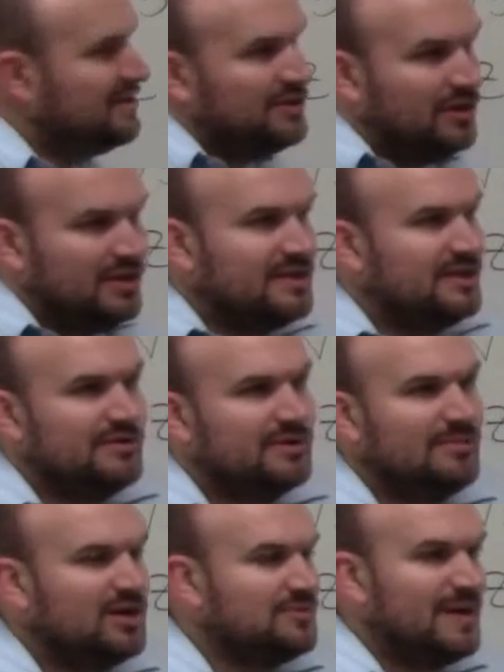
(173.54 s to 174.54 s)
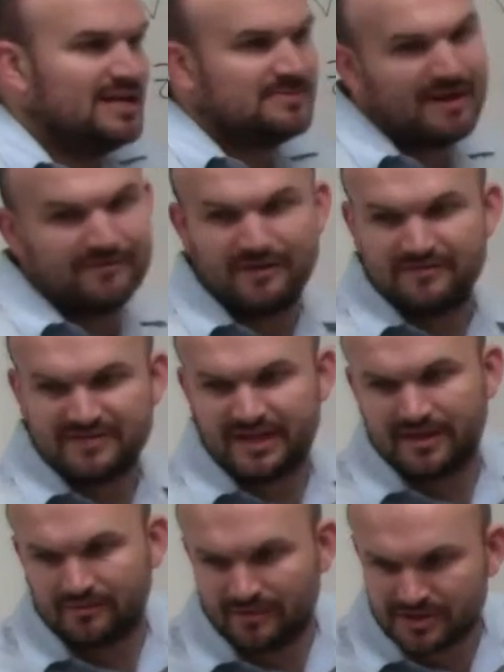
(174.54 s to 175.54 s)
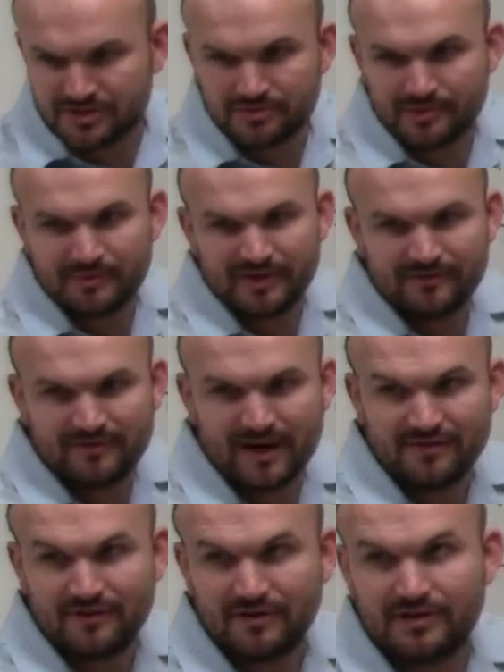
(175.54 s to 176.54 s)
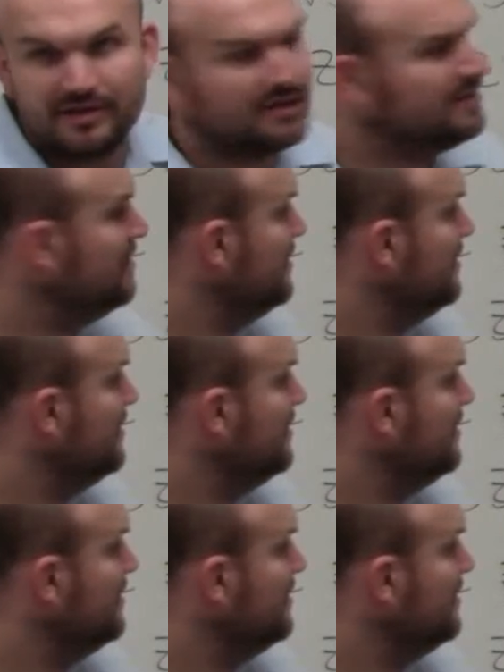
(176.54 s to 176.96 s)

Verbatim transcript: the only thing you can multiply is by 15, which would be 500,